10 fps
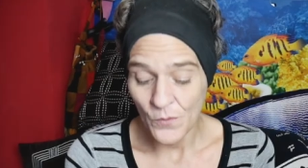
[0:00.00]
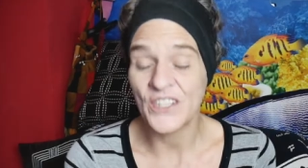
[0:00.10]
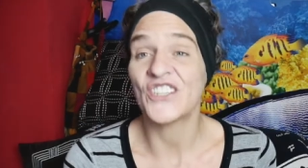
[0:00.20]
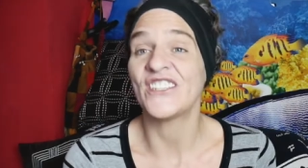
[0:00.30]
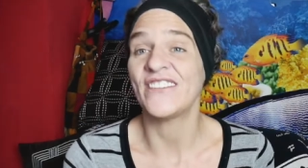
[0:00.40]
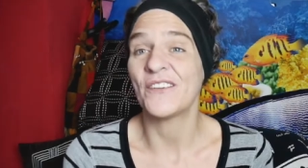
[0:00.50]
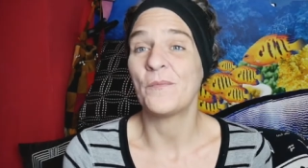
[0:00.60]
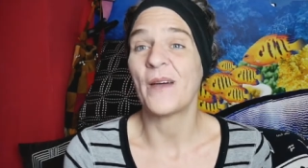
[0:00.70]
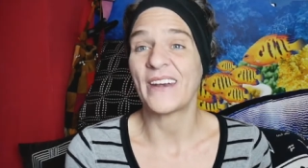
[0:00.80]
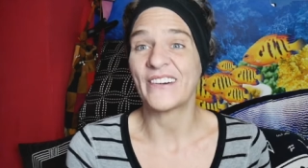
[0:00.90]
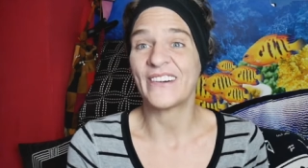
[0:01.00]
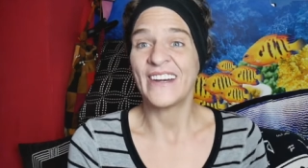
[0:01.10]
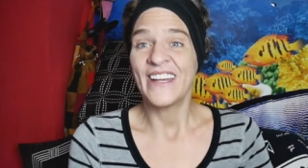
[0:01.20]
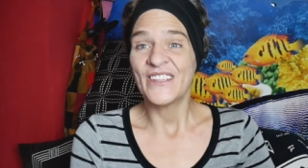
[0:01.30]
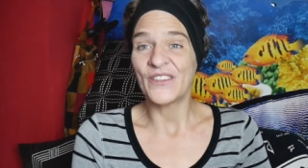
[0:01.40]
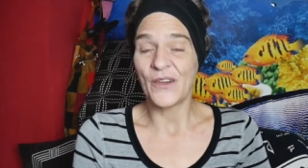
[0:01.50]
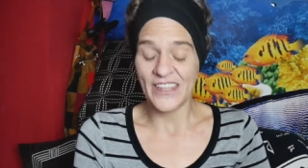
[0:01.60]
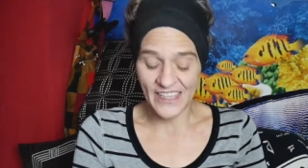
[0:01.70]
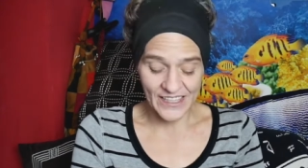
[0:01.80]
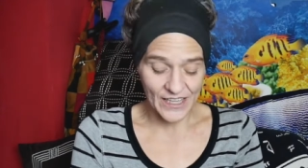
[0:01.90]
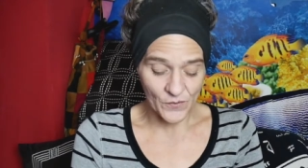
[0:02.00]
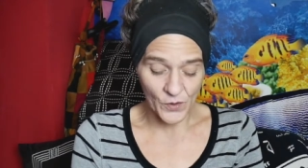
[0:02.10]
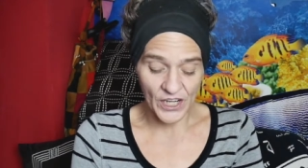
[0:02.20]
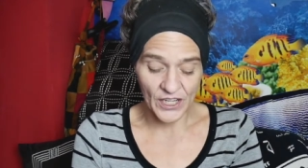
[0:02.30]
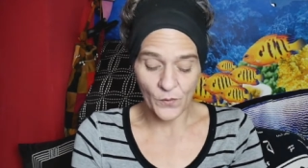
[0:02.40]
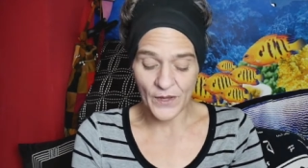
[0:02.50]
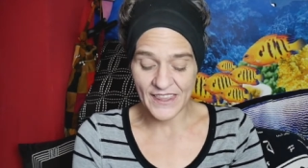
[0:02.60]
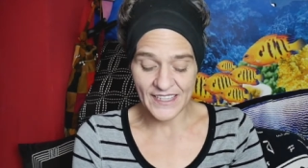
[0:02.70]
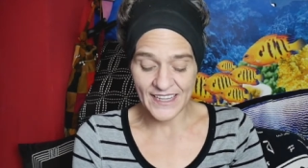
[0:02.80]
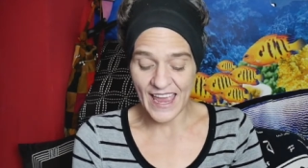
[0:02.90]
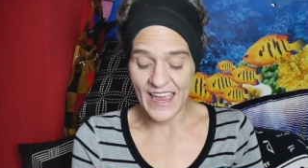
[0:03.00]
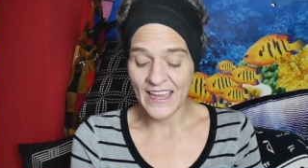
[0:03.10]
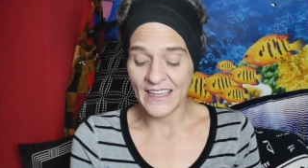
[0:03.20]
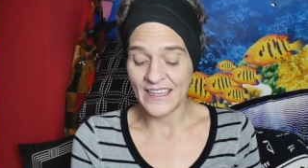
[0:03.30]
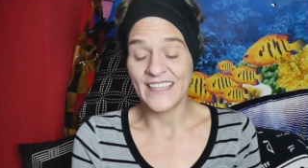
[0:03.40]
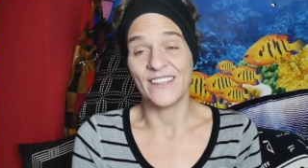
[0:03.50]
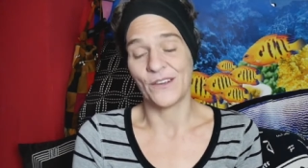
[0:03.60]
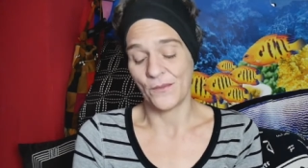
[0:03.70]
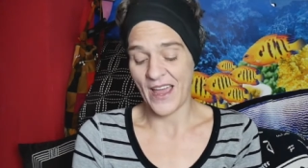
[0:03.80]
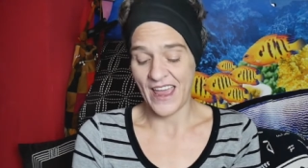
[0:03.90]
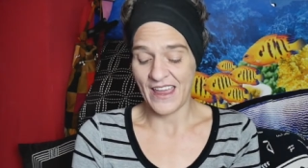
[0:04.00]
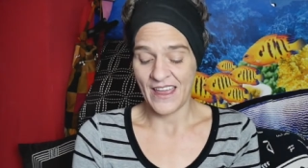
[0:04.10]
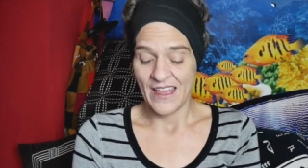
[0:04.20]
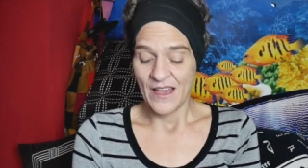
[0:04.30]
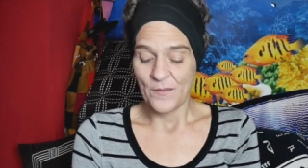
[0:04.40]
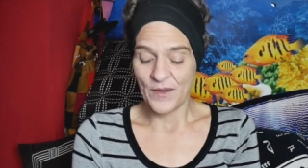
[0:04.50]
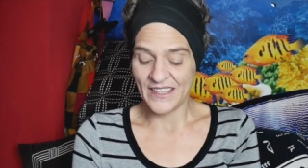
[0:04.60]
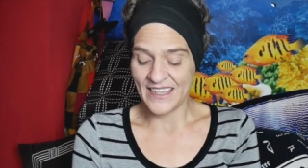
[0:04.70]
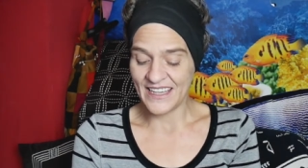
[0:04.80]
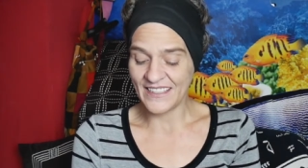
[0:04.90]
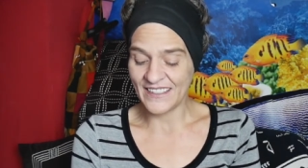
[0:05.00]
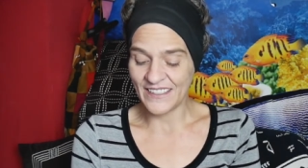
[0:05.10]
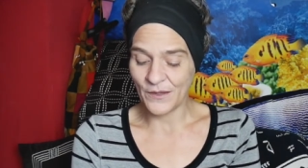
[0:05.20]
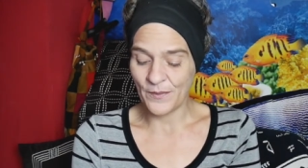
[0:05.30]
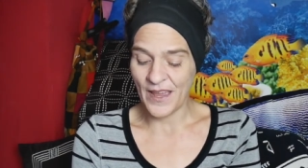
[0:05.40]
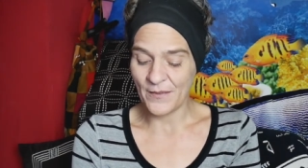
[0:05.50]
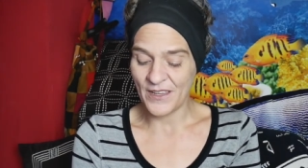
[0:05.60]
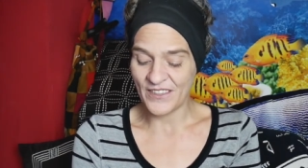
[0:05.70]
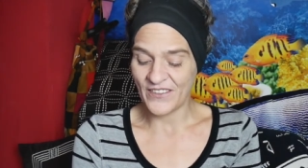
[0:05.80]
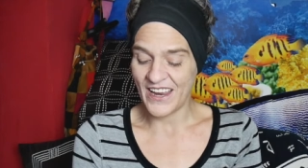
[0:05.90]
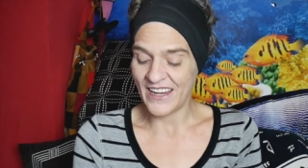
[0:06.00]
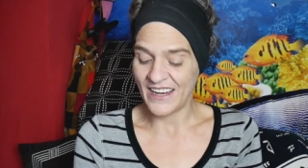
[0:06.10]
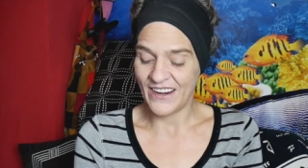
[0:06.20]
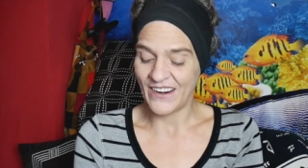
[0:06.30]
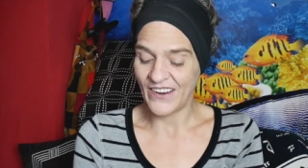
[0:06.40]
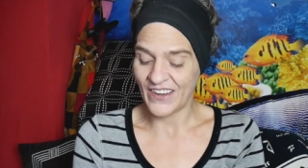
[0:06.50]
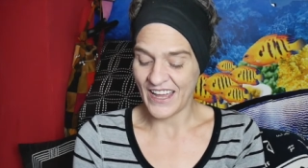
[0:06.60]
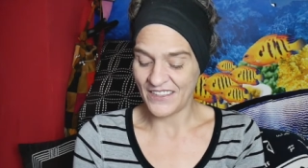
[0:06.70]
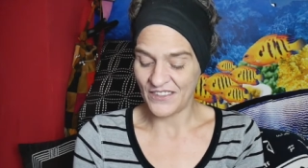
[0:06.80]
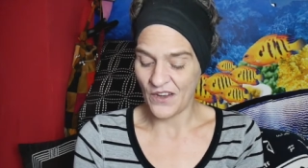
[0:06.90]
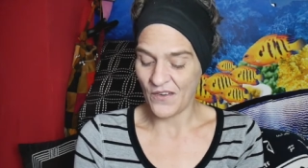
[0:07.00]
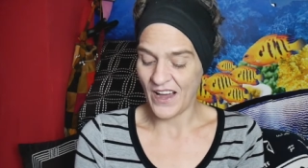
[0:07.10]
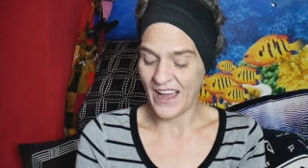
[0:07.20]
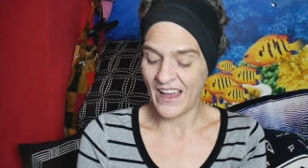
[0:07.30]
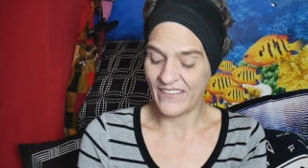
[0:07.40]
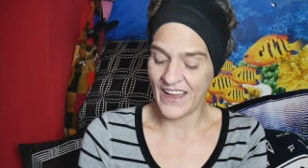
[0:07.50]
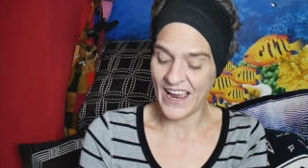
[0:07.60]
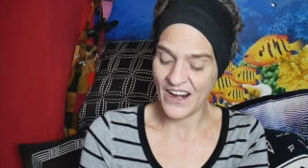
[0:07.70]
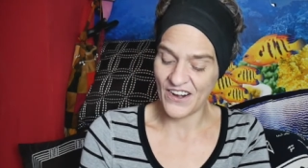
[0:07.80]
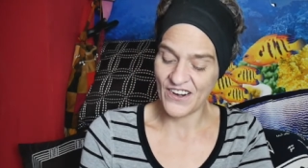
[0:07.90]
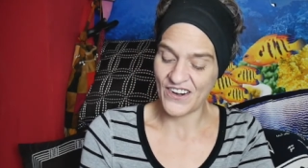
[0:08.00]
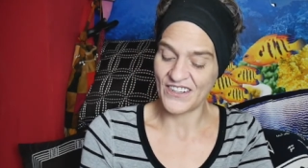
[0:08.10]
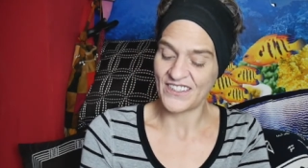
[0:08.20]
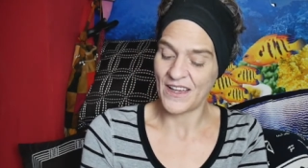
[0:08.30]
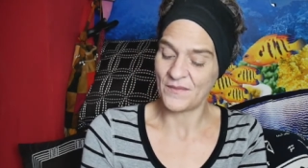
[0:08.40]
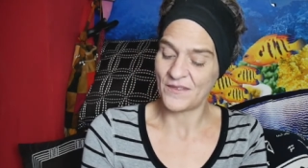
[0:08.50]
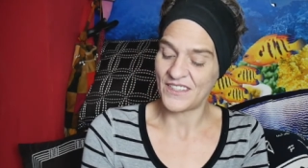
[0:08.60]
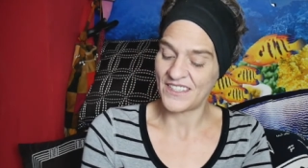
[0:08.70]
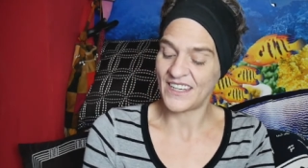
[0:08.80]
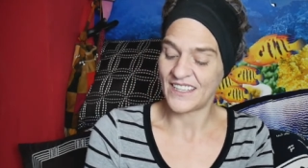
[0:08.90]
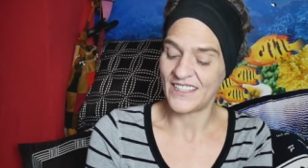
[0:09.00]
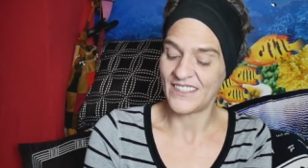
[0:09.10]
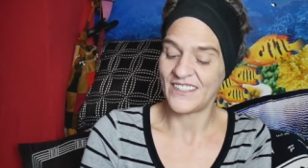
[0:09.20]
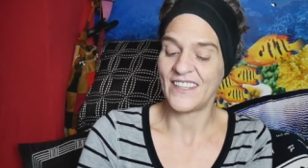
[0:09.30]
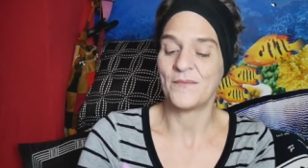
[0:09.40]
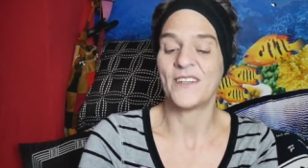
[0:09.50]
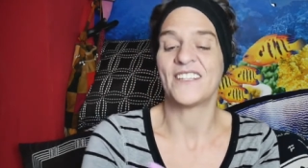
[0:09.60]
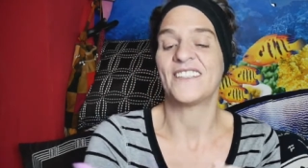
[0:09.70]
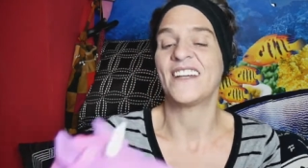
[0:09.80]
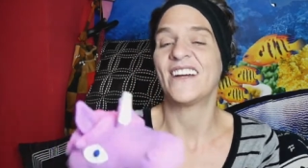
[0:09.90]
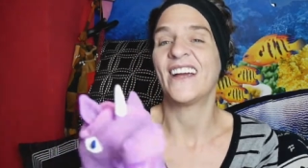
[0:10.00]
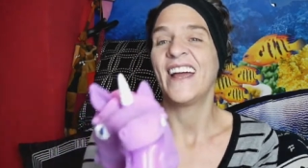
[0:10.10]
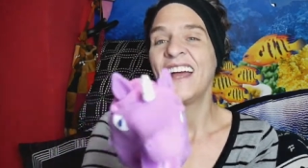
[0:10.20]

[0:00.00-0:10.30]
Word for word: which is even better. So I think that we're going to win the day either way. But these little babies right here, okay, so I have hair or something sticking to them because they're...